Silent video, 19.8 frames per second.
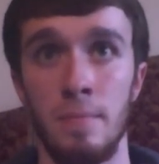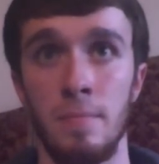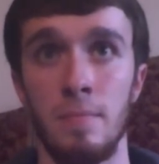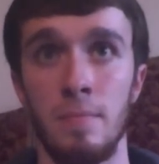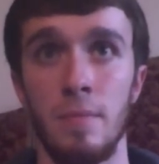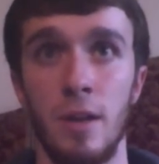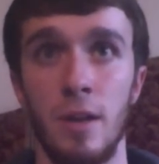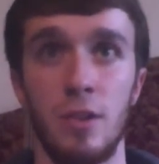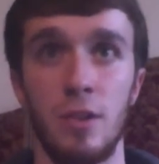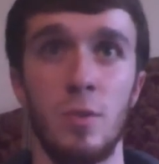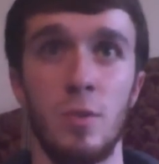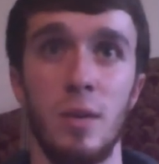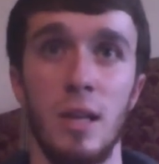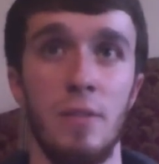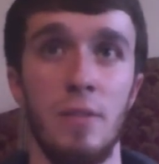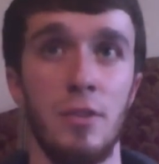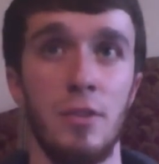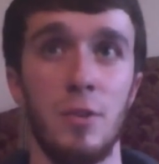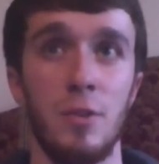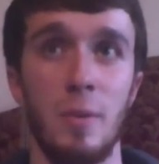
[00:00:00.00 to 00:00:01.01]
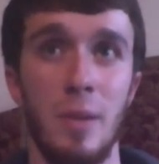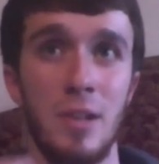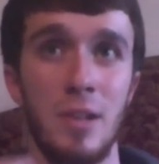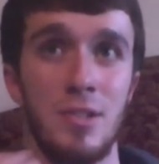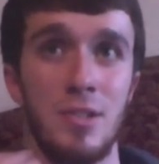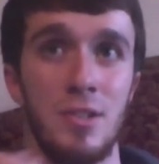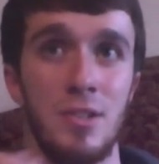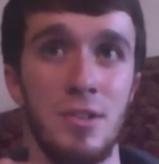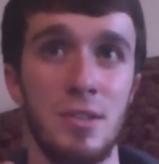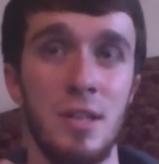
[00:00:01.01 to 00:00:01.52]
Like 3 level 3
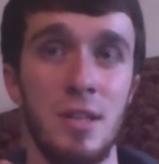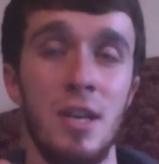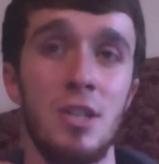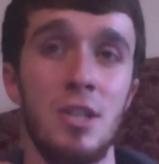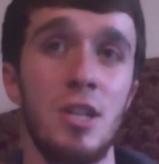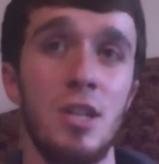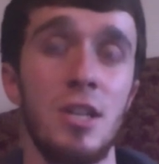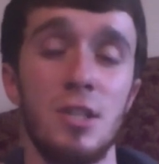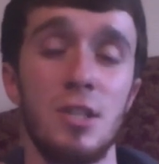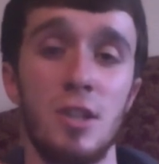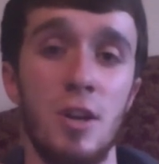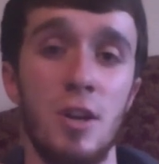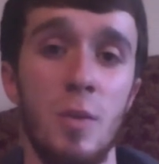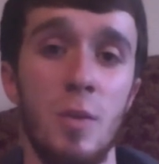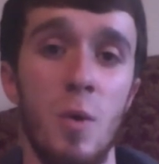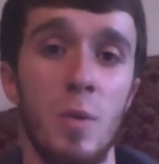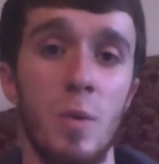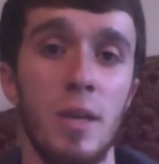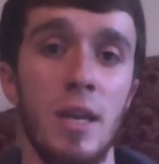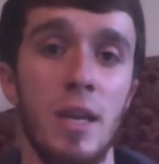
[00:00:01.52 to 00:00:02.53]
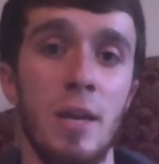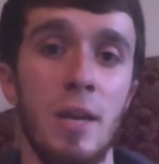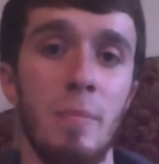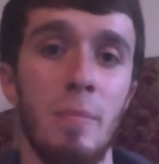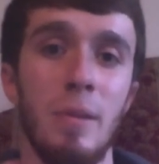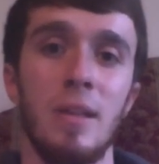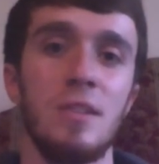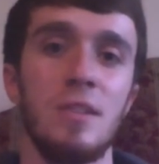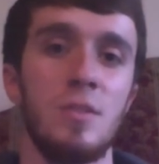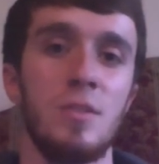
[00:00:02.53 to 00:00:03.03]
monsters. Chances are you won't get it,
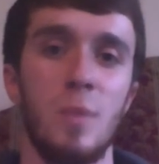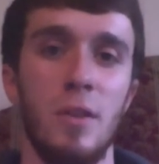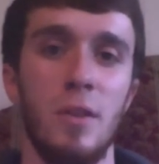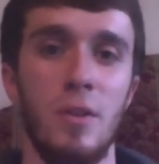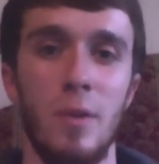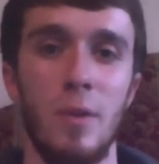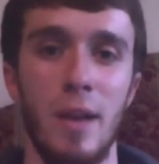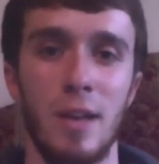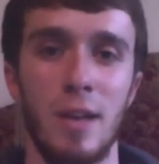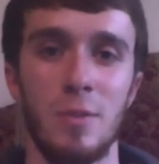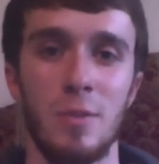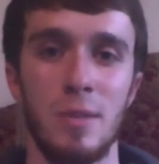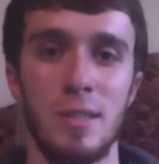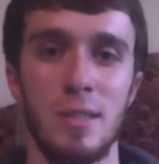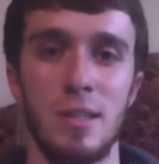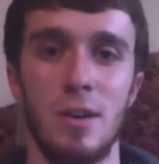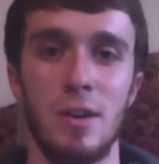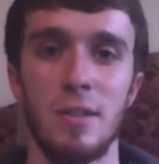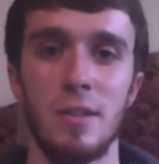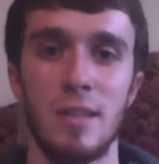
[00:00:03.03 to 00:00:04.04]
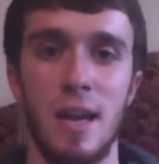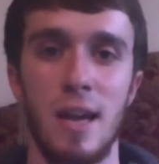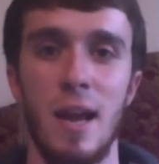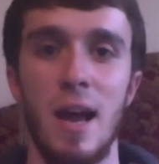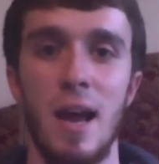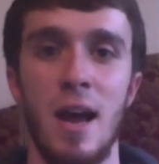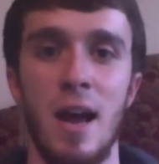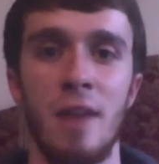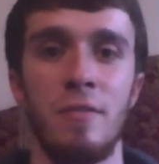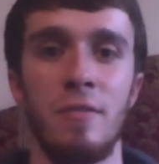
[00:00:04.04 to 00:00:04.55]
but this is one of the only XYZ cards I
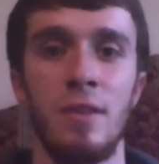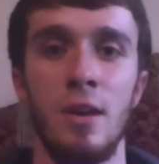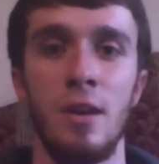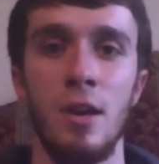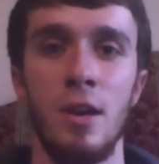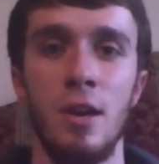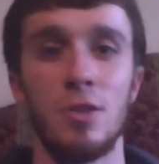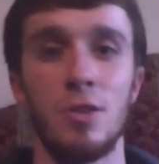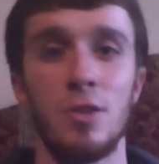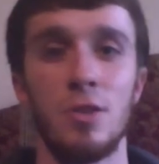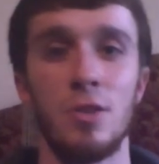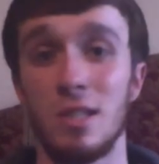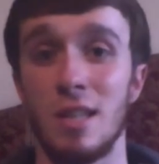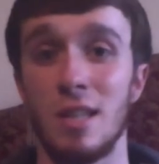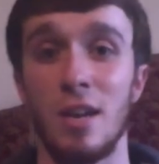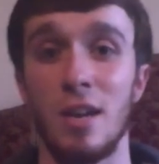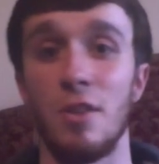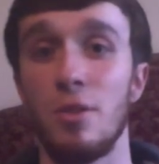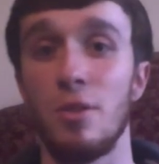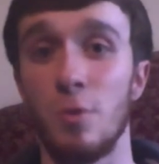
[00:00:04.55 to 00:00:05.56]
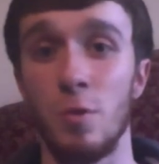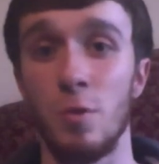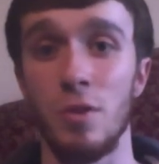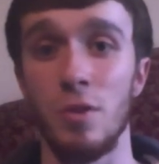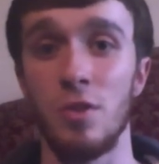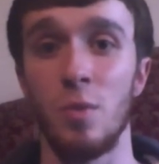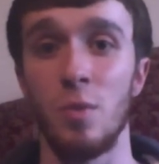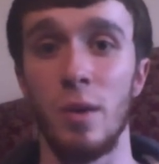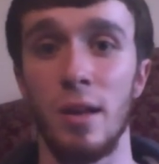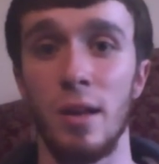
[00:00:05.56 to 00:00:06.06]
have, so I just kind of threw
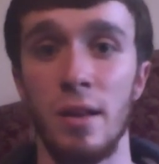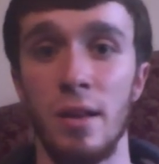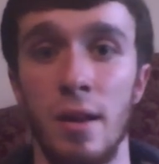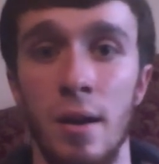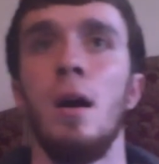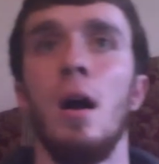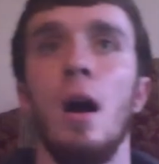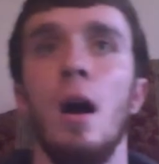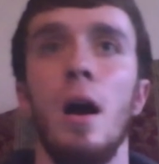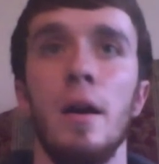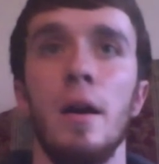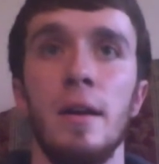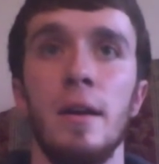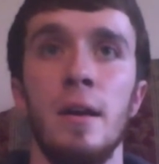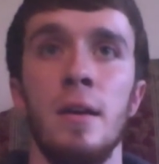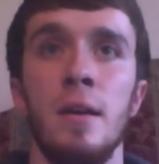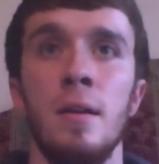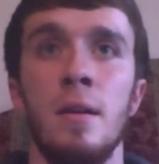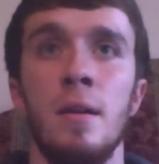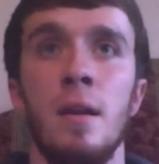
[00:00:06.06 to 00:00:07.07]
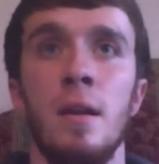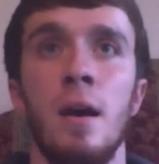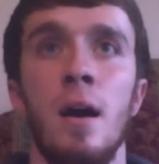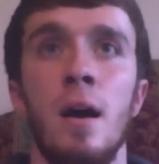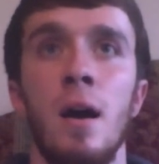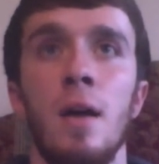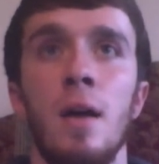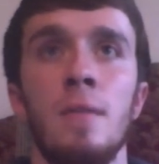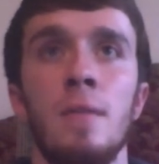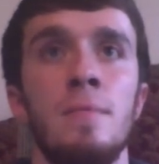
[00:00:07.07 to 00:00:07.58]
this one in there. Again,
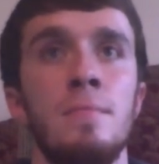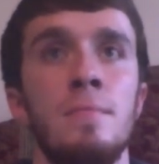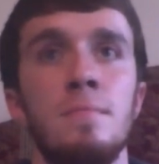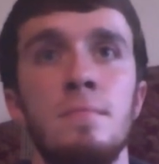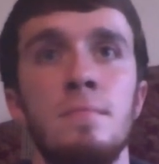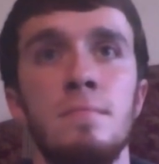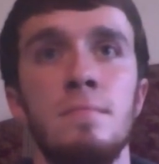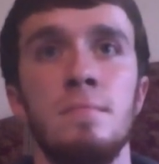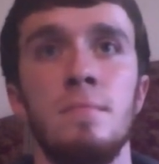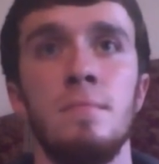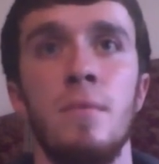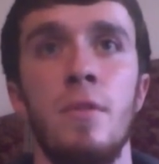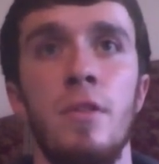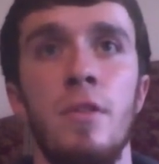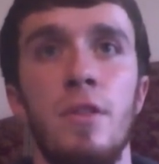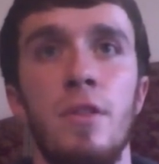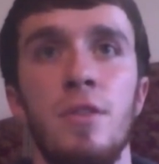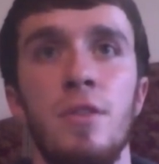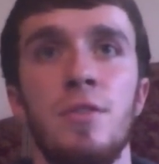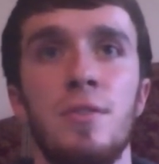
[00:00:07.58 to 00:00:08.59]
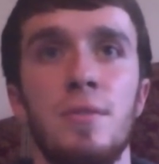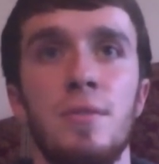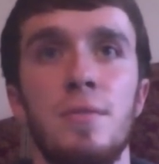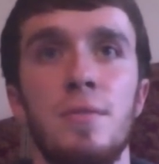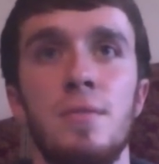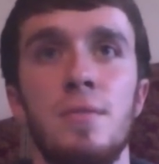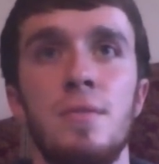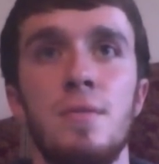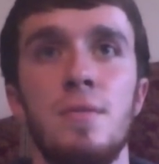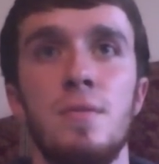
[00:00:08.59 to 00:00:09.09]
this
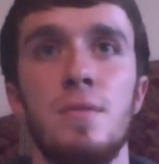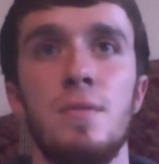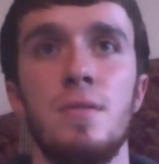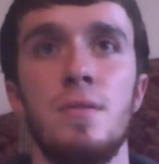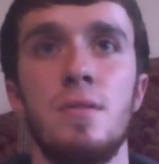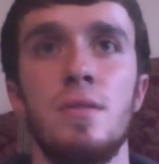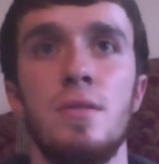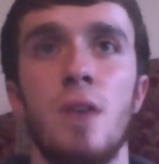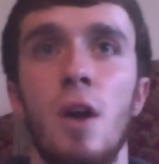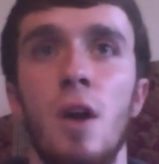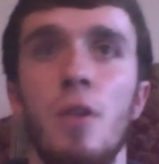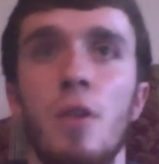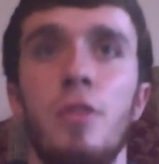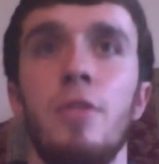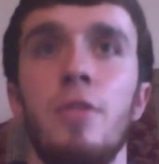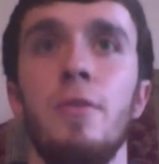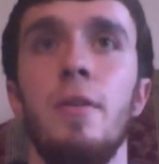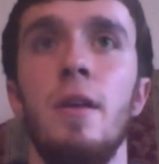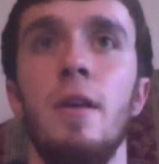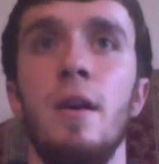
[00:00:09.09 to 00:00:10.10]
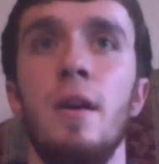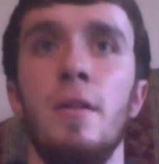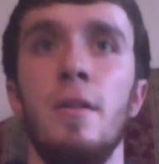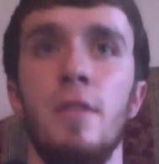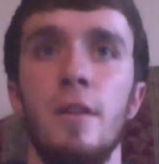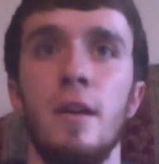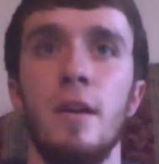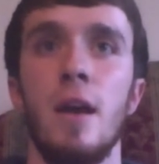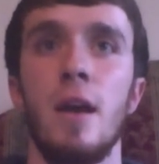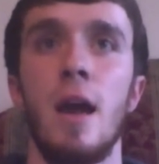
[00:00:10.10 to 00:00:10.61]
Carthorian,
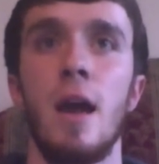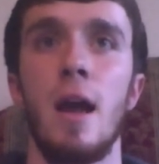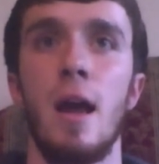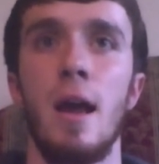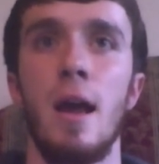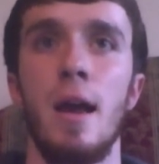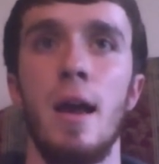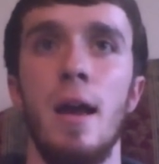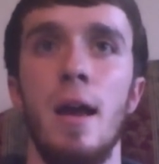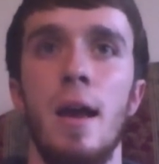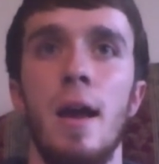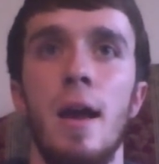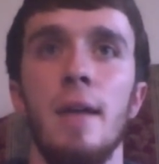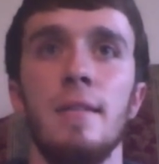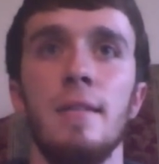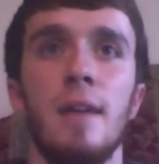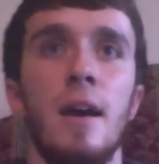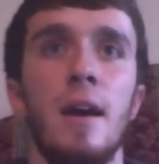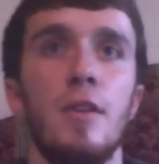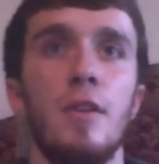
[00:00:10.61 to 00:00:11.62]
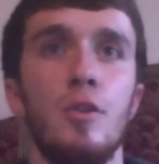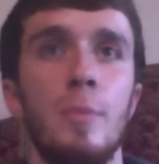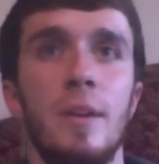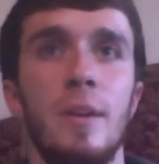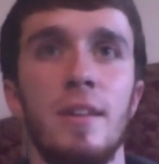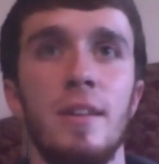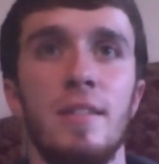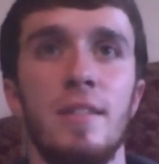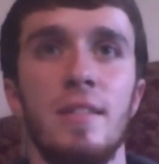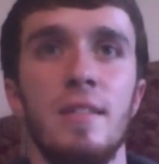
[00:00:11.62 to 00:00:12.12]
the
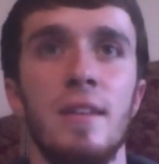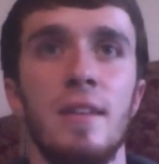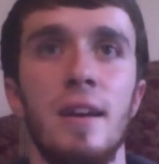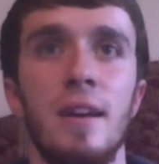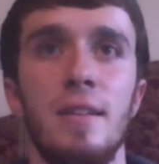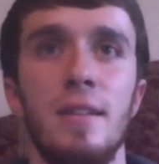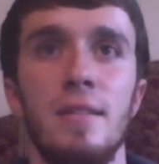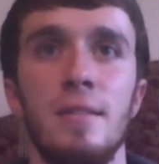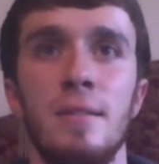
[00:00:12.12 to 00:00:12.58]
Anti-Luminescent Knight.